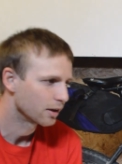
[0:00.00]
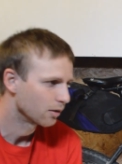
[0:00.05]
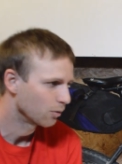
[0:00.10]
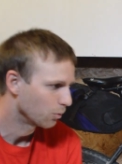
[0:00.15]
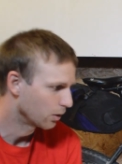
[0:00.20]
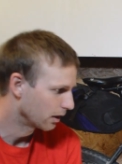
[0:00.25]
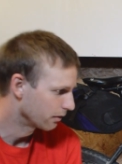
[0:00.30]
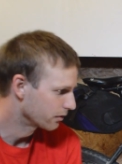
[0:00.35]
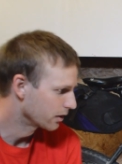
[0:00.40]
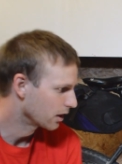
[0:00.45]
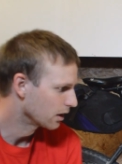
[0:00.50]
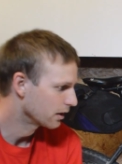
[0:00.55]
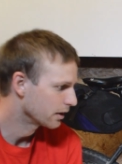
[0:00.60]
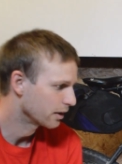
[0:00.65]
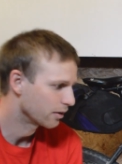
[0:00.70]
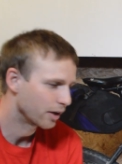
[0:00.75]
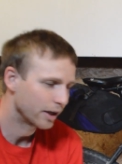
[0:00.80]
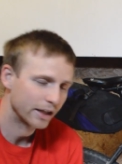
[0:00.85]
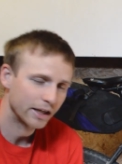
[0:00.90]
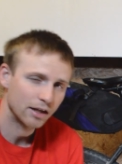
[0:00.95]
What I've got on
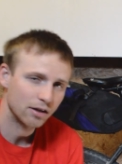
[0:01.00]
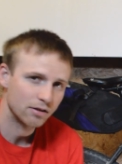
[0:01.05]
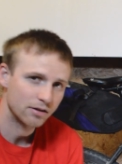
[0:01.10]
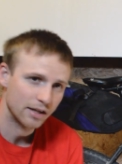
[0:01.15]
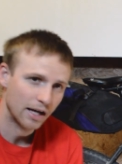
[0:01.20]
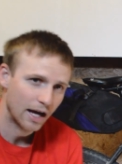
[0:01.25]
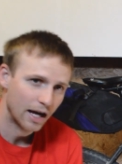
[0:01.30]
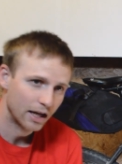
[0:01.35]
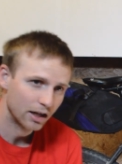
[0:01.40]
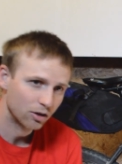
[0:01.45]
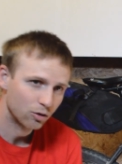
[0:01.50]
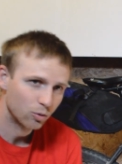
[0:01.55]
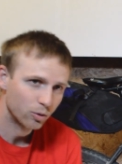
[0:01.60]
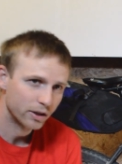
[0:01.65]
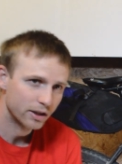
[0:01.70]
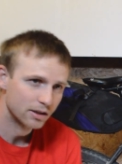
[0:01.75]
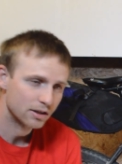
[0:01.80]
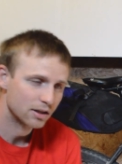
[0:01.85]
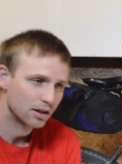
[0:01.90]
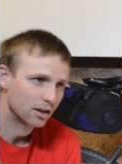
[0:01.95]
there right now is
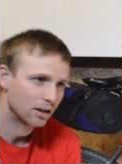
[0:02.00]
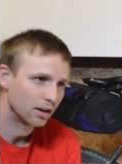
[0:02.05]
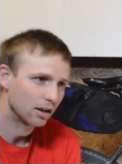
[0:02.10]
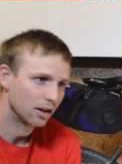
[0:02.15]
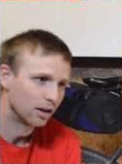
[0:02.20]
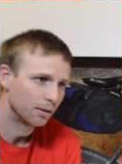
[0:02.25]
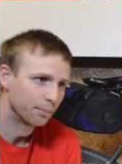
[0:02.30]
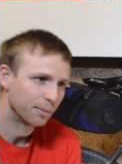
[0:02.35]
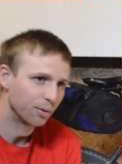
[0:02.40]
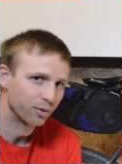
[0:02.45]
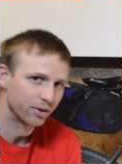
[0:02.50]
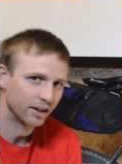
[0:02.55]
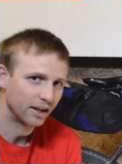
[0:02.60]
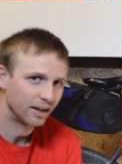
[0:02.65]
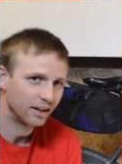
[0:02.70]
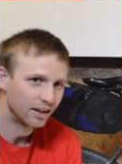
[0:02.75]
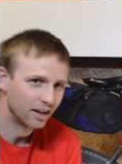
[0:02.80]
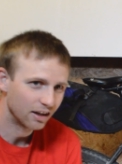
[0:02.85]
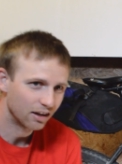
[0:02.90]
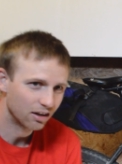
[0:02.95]
adequate, um, both
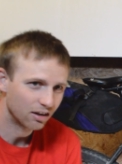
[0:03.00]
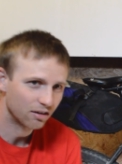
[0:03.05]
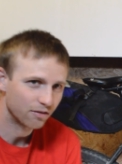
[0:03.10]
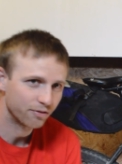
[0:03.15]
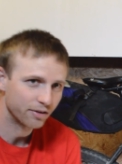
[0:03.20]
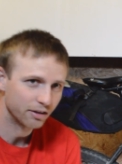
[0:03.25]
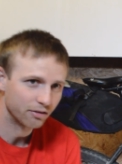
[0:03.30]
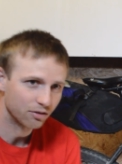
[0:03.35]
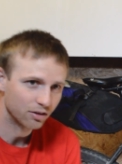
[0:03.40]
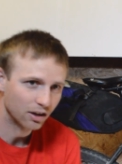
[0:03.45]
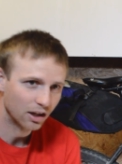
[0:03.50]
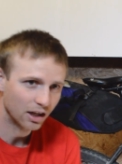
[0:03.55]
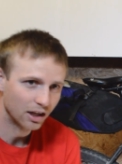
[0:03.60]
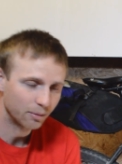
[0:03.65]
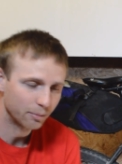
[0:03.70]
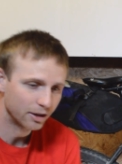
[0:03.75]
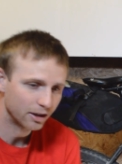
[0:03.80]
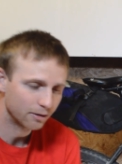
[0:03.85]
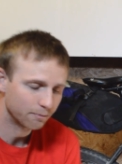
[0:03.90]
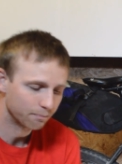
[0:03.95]
8,800 feet of
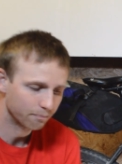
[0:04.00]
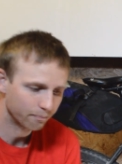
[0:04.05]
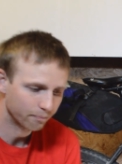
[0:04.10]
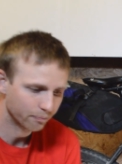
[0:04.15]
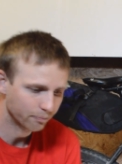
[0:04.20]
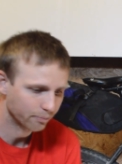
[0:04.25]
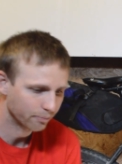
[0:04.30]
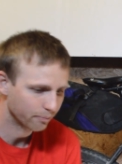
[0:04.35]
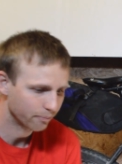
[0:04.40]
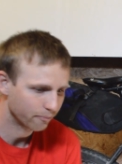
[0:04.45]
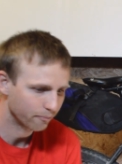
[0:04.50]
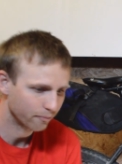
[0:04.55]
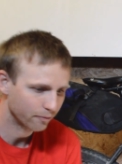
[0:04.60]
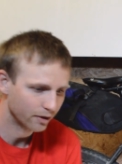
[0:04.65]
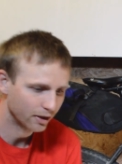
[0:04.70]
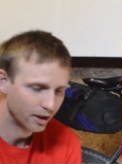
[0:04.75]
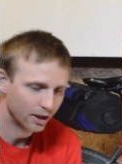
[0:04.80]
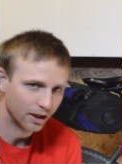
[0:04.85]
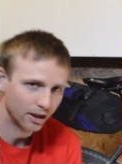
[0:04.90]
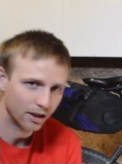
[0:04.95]
climbing
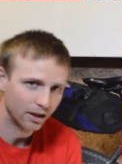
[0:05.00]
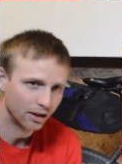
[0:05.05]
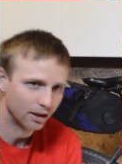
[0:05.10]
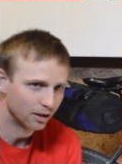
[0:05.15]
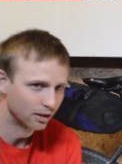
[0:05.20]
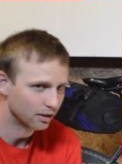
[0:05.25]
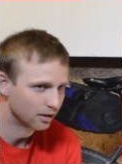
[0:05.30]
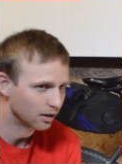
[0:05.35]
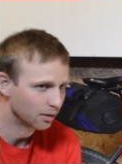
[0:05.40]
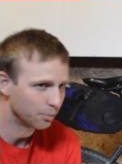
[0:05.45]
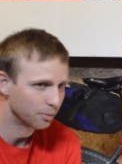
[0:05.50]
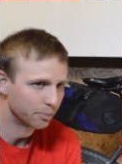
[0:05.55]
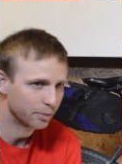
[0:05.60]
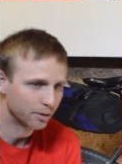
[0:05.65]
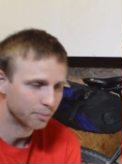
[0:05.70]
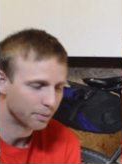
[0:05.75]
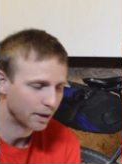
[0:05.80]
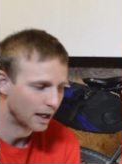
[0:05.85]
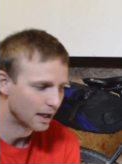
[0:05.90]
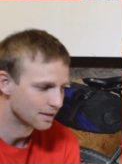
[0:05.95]
uh, and a couple
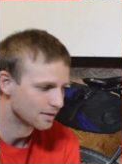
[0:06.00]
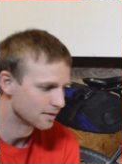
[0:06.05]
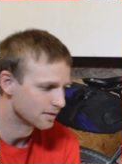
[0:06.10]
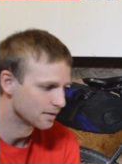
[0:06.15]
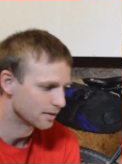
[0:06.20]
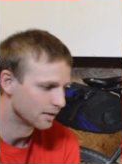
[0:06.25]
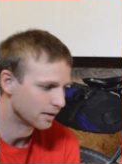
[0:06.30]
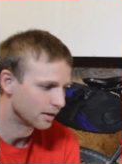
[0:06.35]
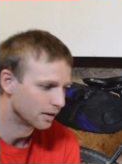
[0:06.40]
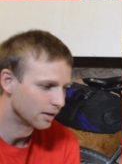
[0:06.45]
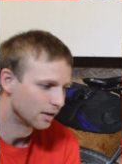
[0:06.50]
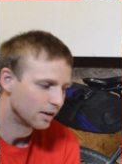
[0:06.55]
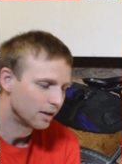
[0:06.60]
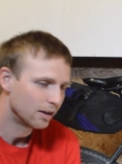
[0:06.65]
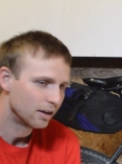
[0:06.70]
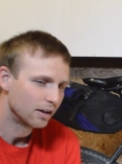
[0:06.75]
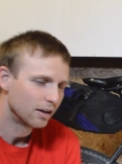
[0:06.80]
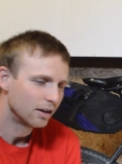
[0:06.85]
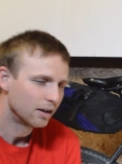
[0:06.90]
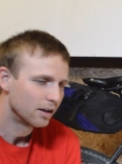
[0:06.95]
big passes in there.
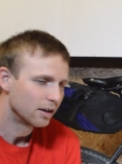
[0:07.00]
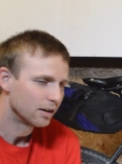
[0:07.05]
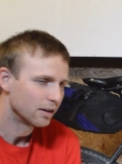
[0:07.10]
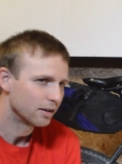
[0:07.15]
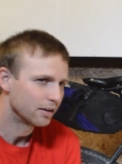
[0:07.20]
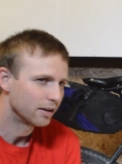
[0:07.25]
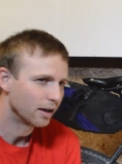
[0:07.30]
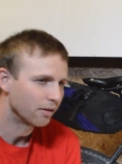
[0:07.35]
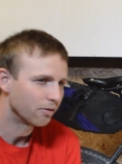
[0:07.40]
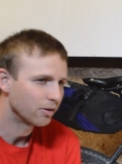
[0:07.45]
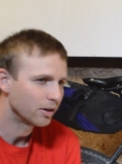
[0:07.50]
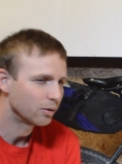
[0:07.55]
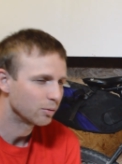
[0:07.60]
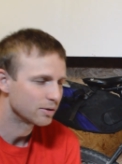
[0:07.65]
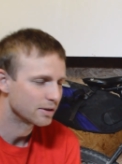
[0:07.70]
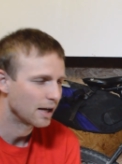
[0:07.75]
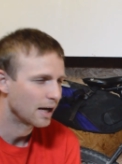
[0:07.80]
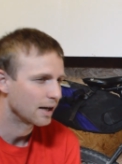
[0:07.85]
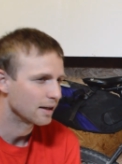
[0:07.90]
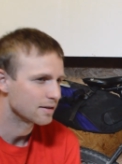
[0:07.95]
Definitely
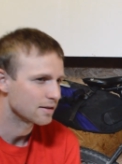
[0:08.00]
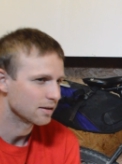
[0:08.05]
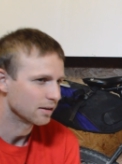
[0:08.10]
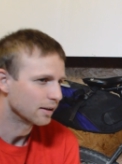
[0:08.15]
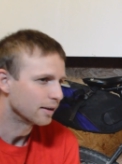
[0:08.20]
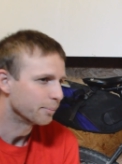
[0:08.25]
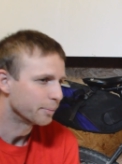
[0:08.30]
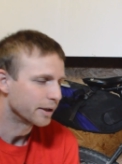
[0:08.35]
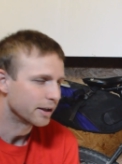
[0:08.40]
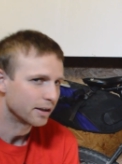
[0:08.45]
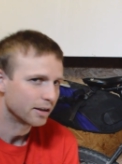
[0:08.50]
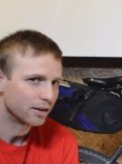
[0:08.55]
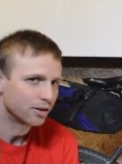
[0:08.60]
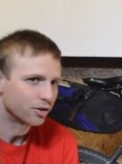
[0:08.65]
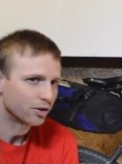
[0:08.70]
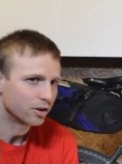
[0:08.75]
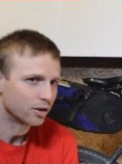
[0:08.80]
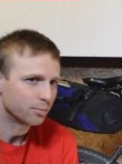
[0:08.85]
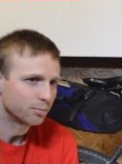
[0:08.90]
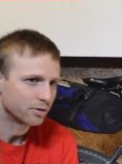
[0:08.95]
was at its limit in
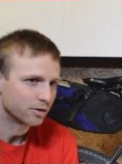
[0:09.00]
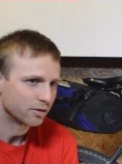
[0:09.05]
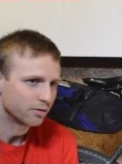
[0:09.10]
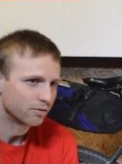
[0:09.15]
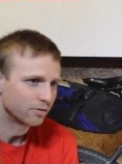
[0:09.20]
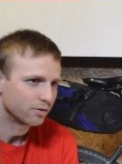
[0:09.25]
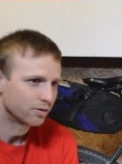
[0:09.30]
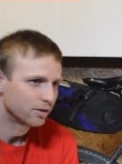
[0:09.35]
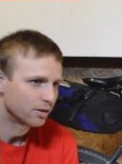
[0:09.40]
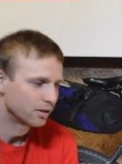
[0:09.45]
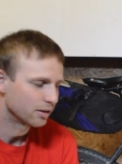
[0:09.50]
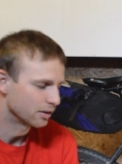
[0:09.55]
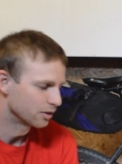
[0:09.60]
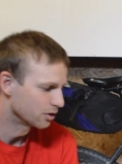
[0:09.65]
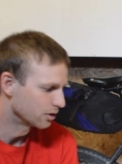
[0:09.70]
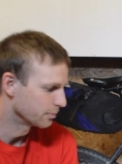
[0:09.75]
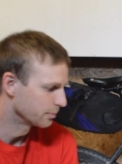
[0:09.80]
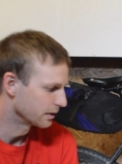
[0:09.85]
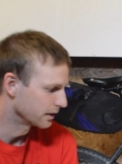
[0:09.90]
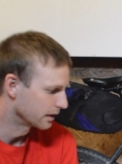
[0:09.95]
terms of in
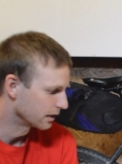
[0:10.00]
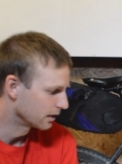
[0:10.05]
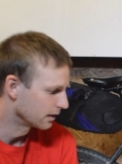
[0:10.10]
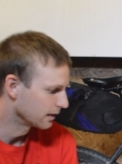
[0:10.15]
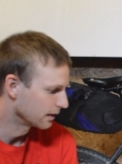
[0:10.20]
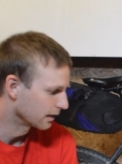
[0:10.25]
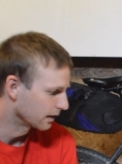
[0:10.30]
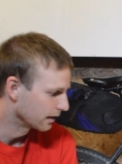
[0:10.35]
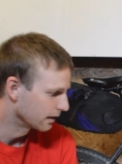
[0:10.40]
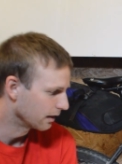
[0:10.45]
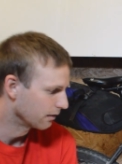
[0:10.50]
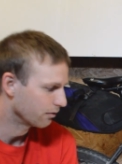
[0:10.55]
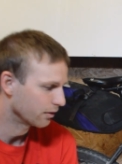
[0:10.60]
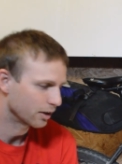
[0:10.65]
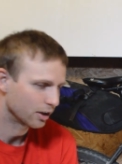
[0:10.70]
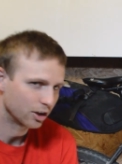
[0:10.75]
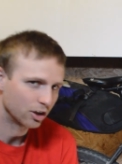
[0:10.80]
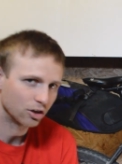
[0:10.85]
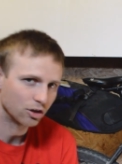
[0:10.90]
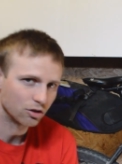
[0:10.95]
terms of gearing. I
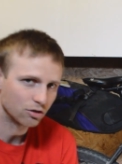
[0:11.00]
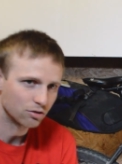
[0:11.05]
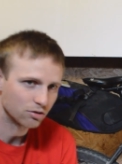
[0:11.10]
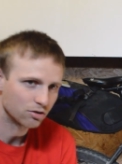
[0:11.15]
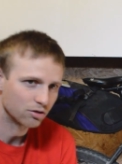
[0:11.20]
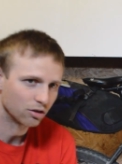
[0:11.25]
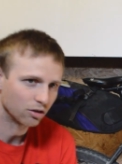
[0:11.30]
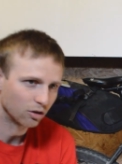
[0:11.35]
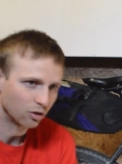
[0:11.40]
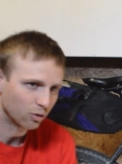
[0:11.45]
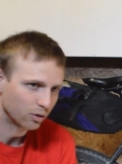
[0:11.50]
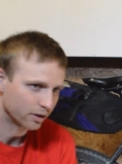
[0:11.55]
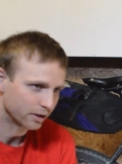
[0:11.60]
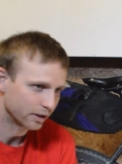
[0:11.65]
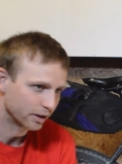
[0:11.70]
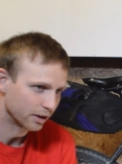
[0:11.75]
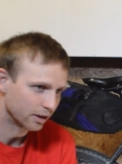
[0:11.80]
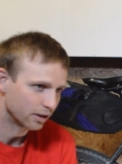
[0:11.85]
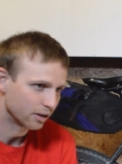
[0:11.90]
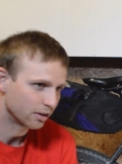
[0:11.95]
definitely could have used a lower
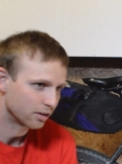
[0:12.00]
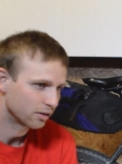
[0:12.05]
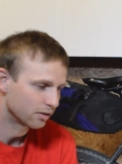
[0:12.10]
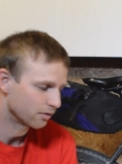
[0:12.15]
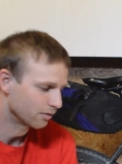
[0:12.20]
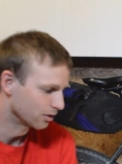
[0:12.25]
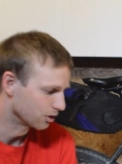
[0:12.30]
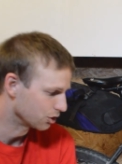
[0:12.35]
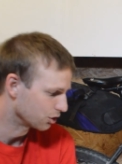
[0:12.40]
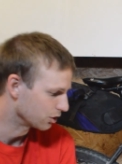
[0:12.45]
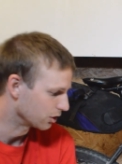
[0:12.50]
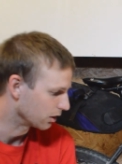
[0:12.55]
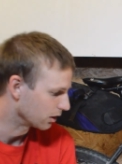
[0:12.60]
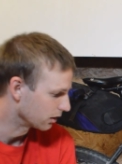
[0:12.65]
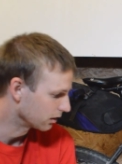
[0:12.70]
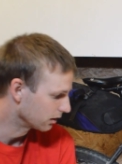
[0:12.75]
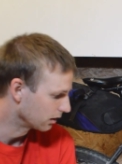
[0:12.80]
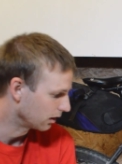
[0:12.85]
gear for sure.